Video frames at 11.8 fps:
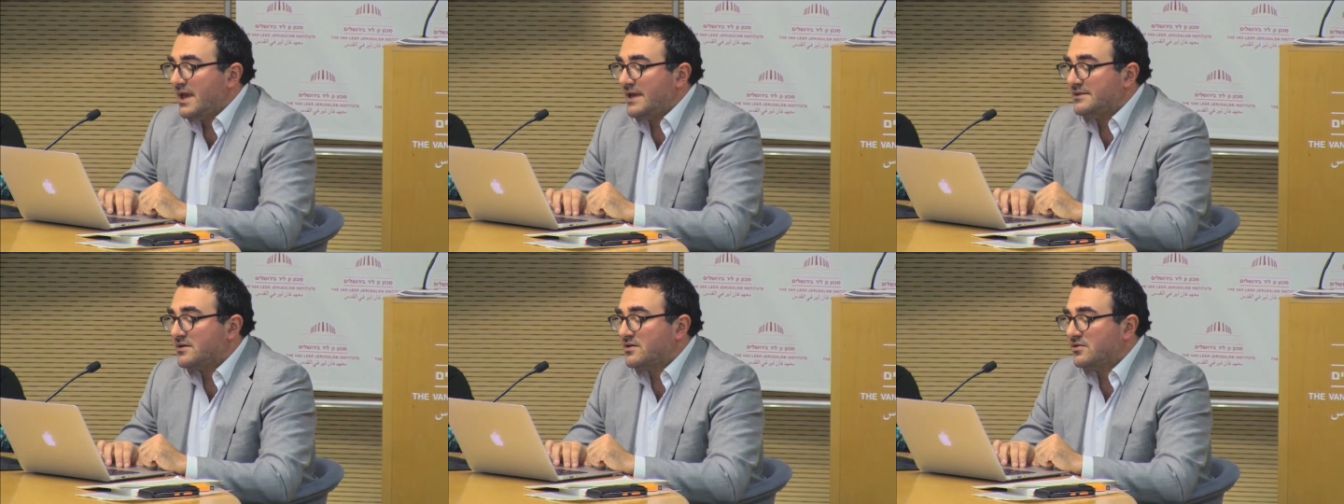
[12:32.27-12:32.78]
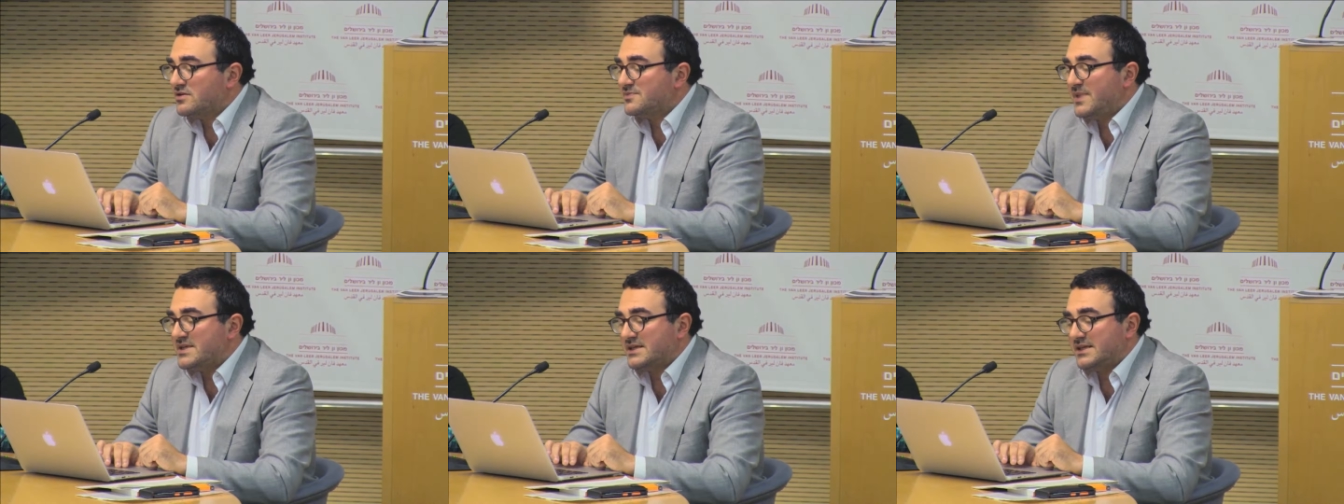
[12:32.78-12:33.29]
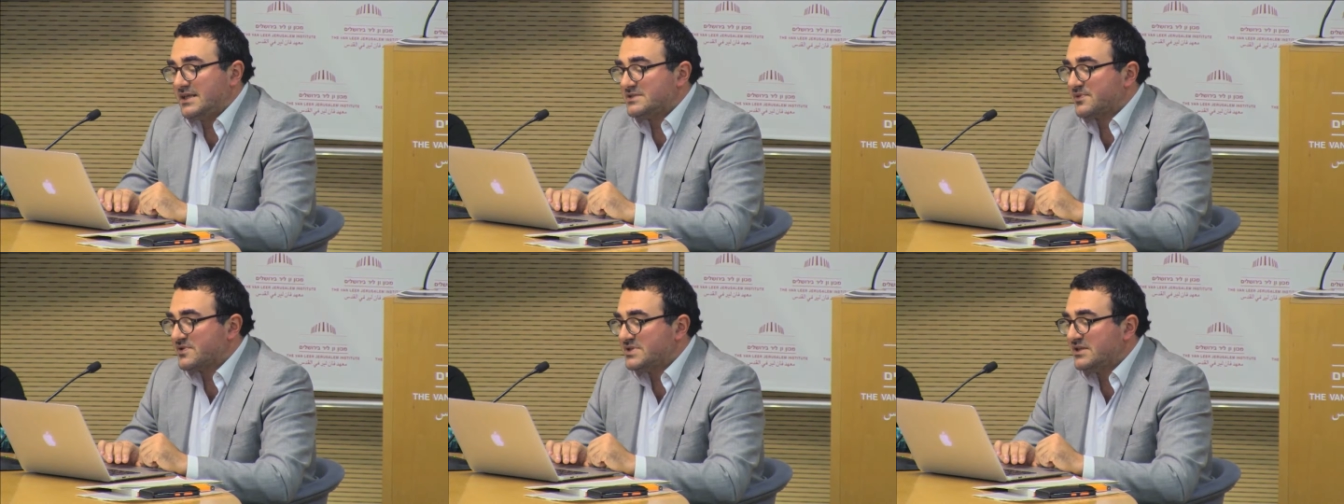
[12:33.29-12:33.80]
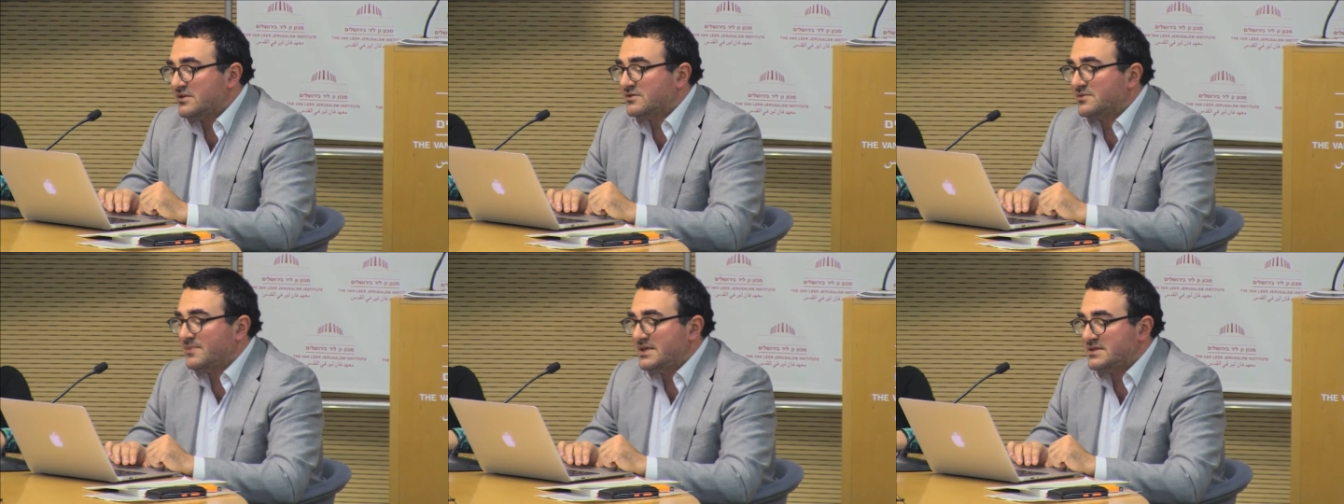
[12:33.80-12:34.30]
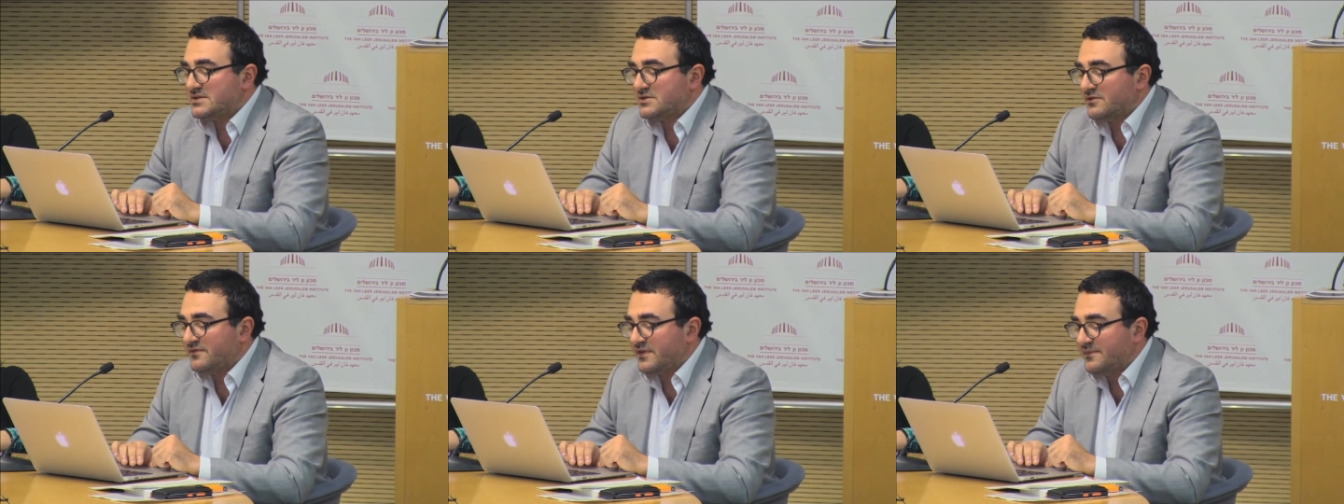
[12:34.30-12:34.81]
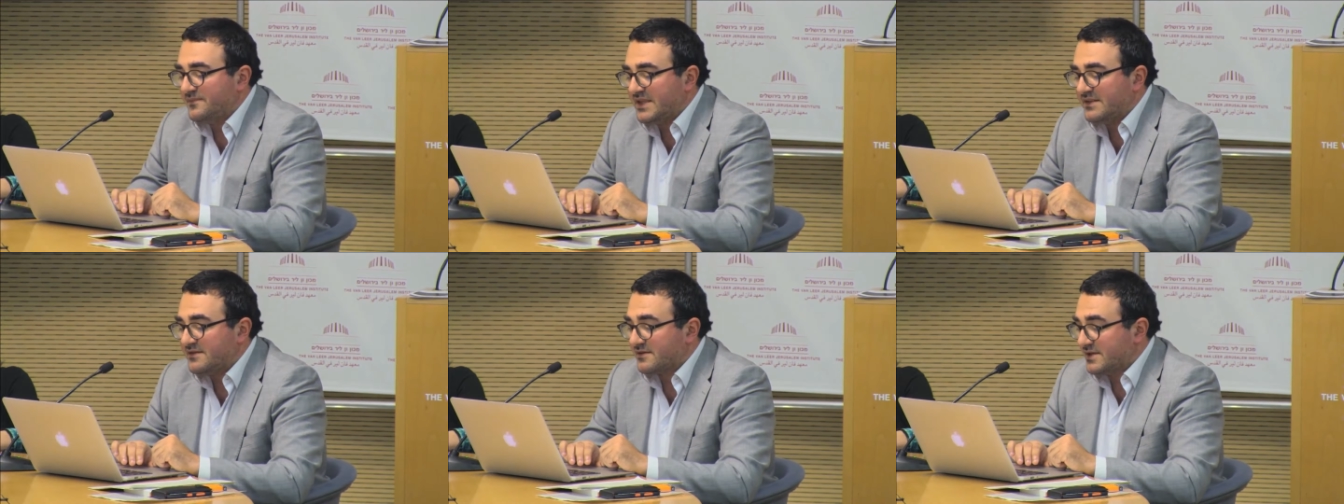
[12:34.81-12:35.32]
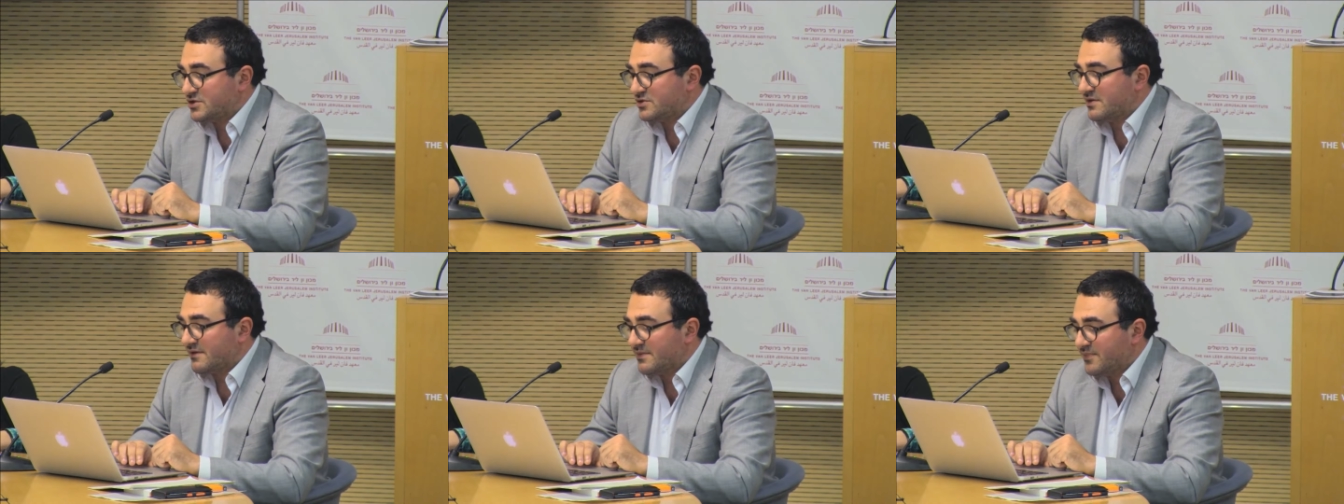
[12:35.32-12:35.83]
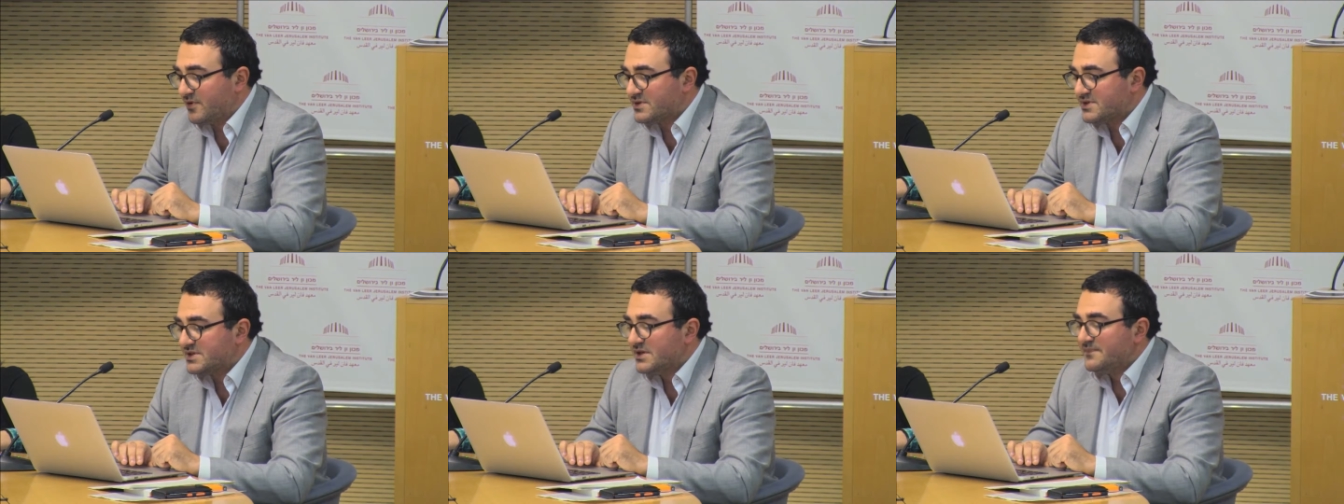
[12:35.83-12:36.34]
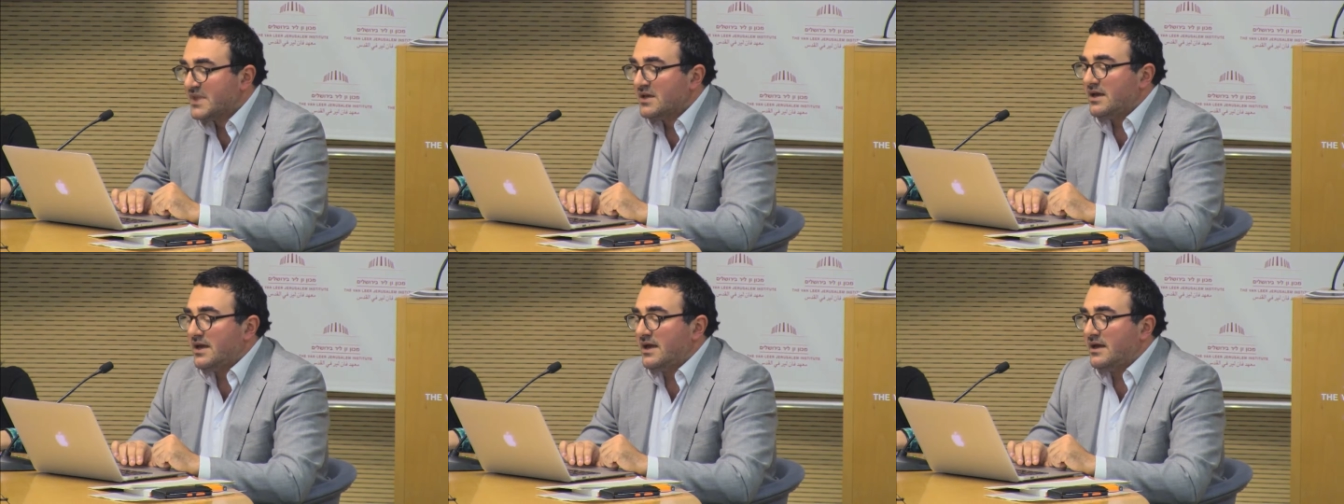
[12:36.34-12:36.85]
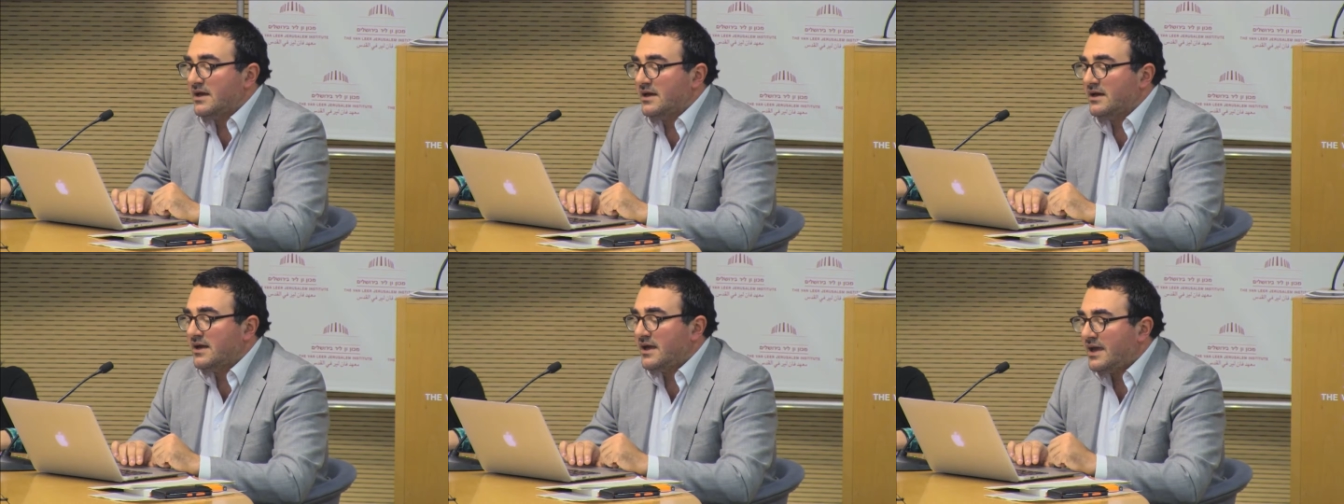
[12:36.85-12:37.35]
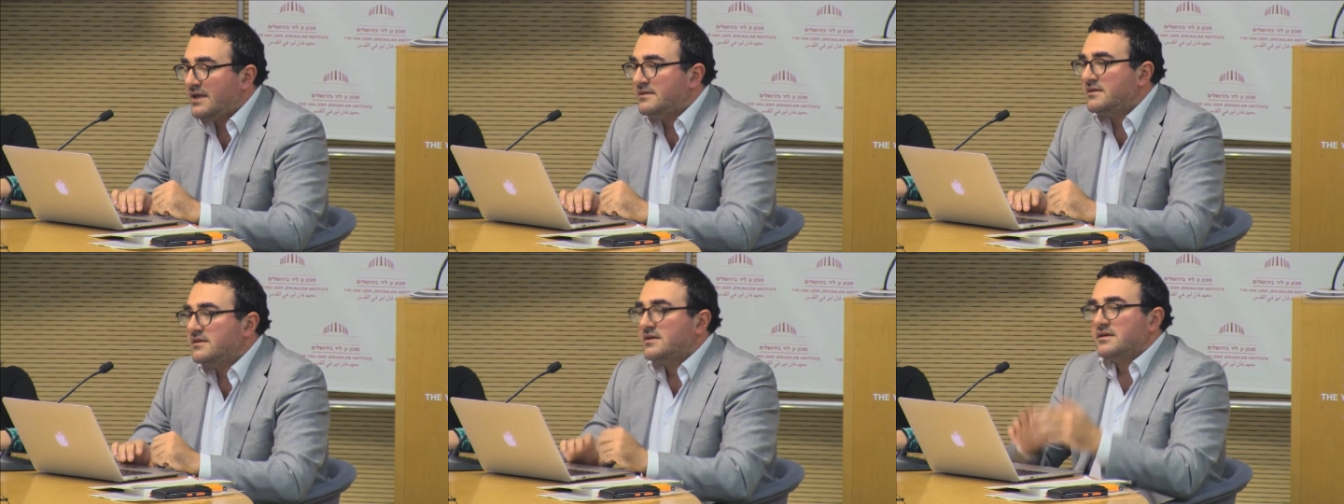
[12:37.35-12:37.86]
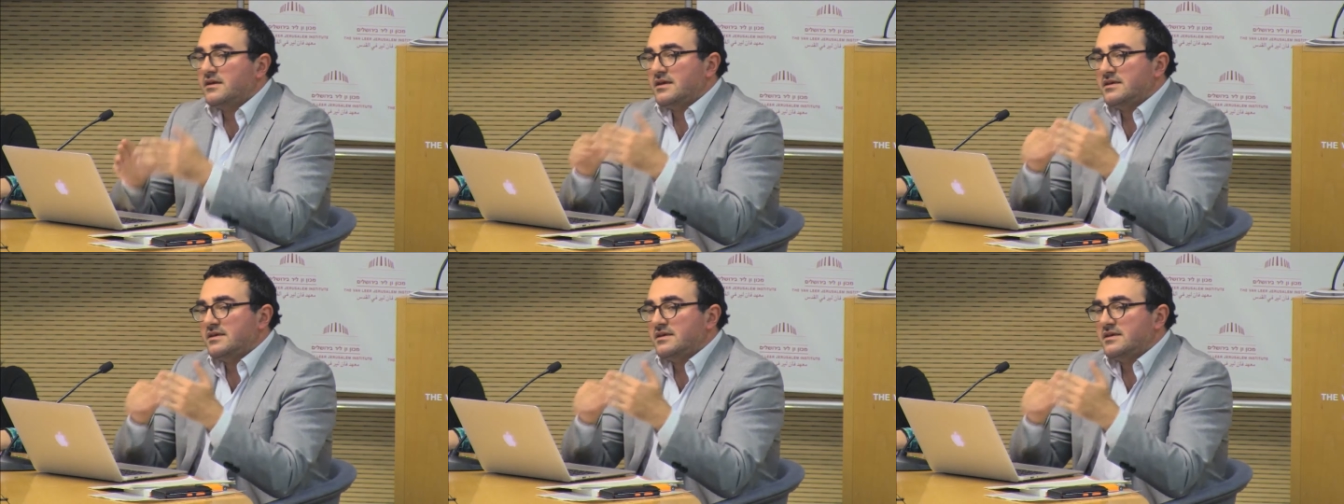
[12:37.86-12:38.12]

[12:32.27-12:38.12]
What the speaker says: And the court basically has proceeded on the basis of international reports, and